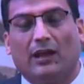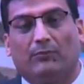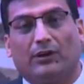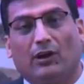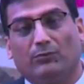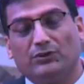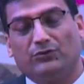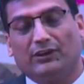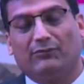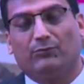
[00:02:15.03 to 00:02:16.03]
But how much
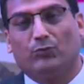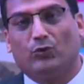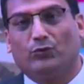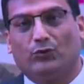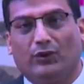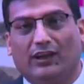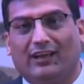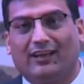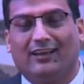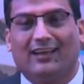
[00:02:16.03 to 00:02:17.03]
we have moved
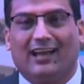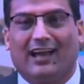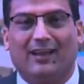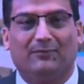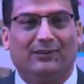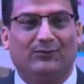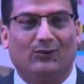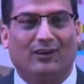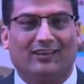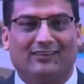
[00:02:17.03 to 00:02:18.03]
today. I mean, if
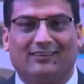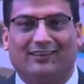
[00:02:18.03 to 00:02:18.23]
you are